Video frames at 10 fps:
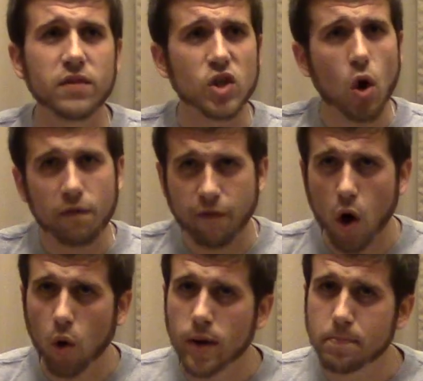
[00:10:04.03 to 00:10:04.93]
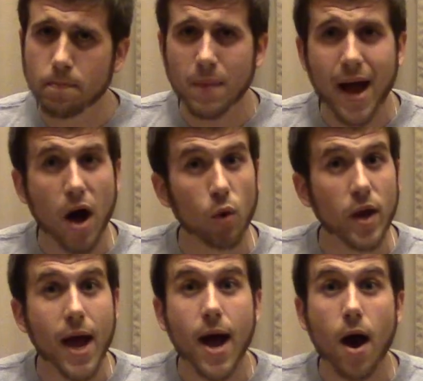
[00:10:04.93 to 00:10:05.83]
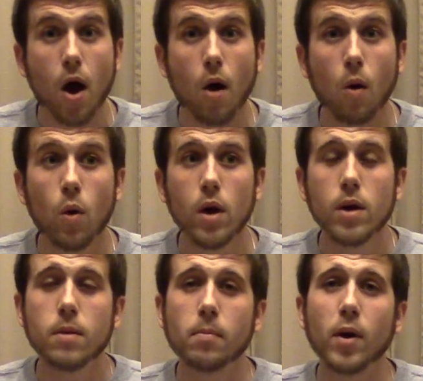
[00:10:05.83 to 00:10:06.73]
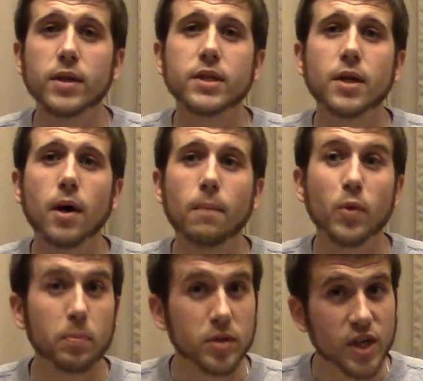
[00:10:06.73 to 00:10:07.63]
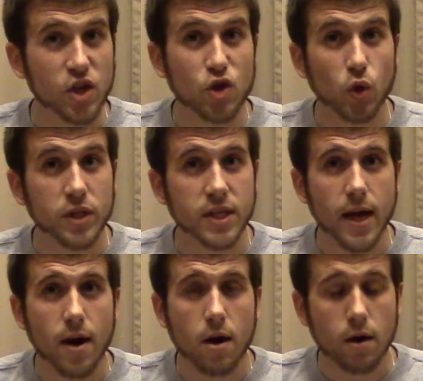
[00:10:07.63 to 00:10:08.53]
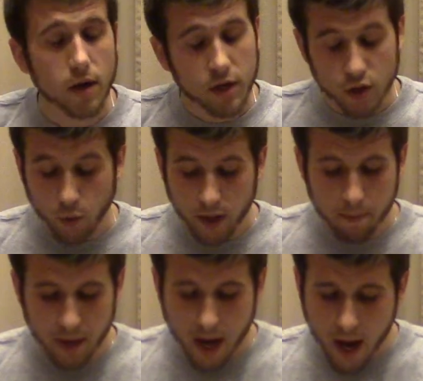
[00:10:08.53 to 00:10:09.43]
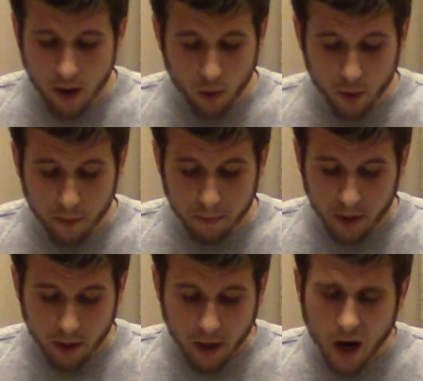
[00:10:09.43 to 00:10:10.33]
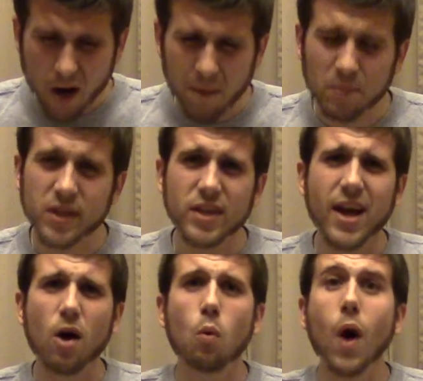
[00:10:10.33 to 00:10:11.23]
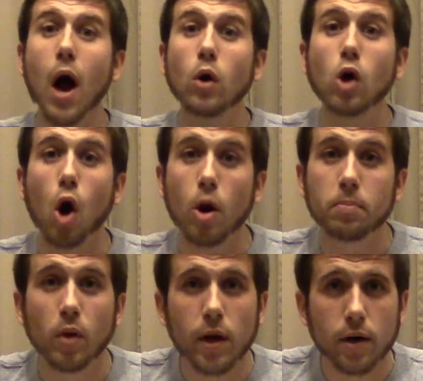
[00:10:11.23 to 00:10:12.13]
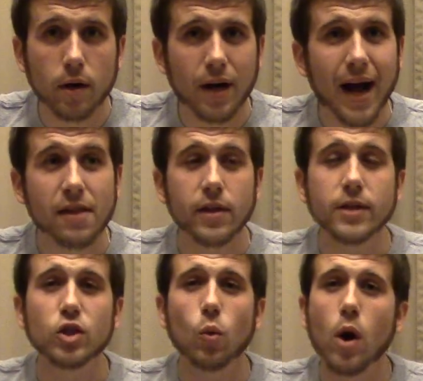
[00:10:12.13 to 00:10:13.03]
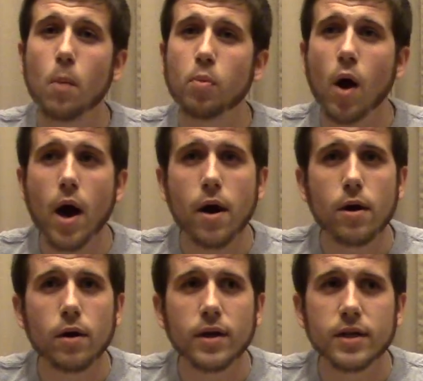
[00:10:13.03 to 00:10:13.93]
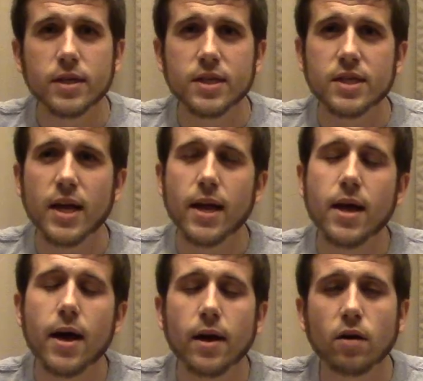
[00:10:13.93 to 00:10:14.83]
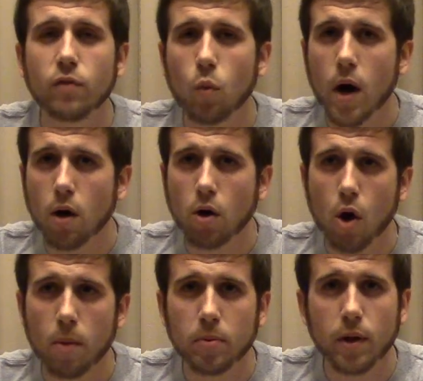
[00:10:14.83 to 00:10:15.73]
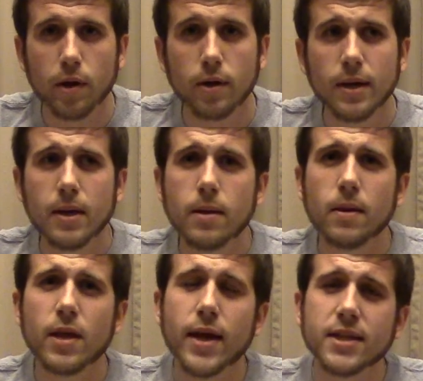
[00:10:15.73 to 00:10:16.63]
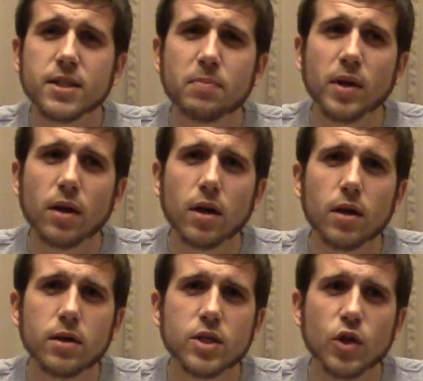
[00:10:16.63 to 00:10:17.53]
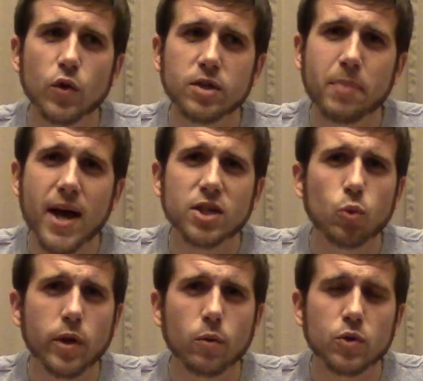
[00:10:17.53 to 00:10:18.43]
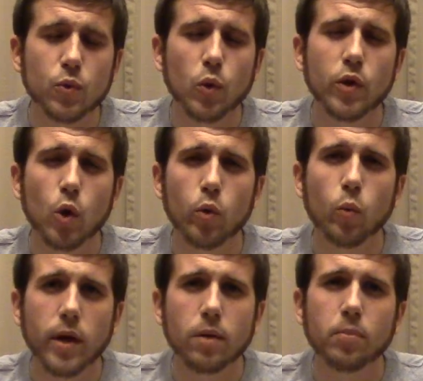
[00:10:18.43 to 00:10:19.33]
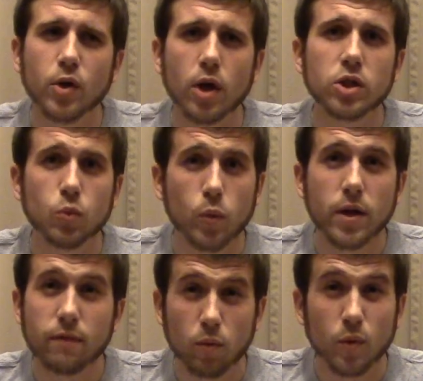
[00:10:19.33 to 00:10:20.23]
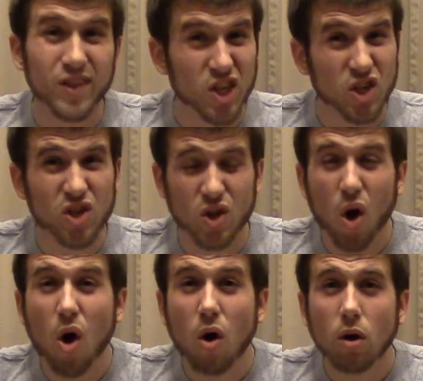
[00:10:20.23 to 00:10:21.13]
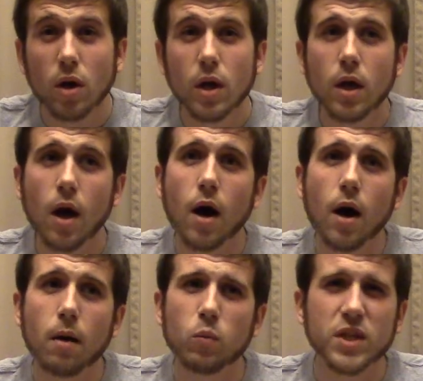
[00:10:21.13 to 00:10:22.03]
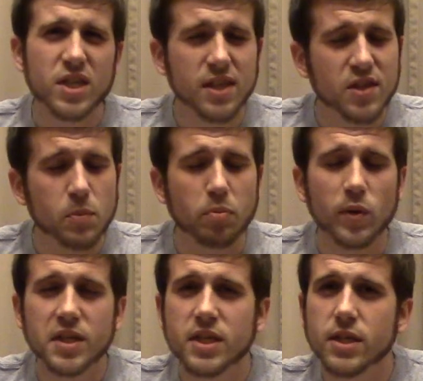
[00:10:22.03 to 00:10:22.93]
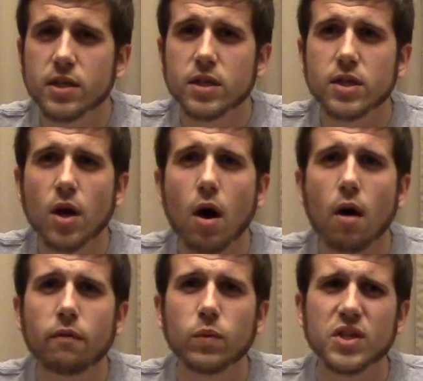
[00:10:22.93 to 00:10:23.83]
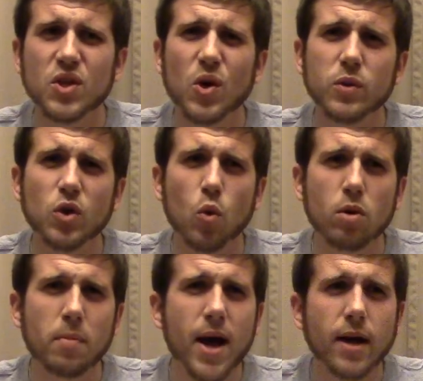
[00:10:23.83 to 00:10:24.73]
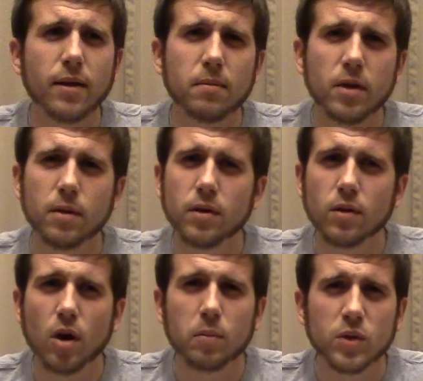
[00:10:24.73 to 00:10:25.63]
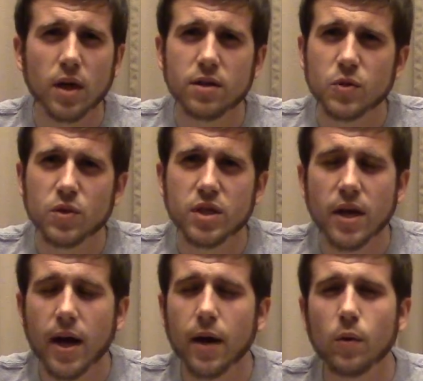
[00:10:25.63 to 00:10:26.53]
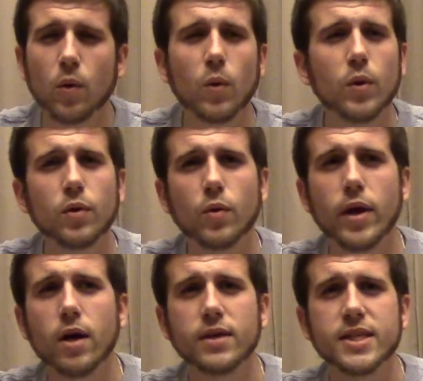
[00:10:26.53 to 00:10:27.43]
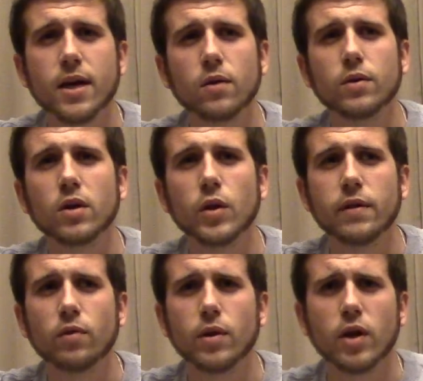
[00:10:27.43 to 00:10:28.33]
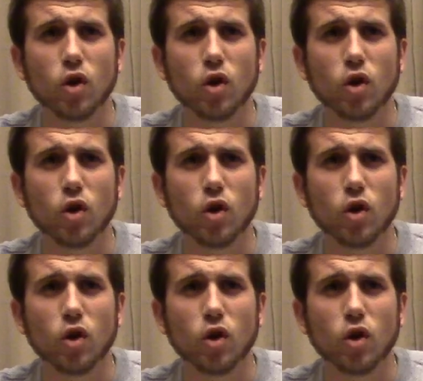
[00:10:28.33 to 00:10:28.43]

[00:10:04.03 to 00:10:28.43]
It's all fallen out now, but the potential is there, so keep an eye on him. Now, a wild card player. I think Terrell Pryor is a heck of a wild card player. And that's because, this past week was really the only week of production we ever really saw. We've seen some preseason stuff. We saw his quarterbacking maybe a couple times with Seattle, and now he's out in Cleveland.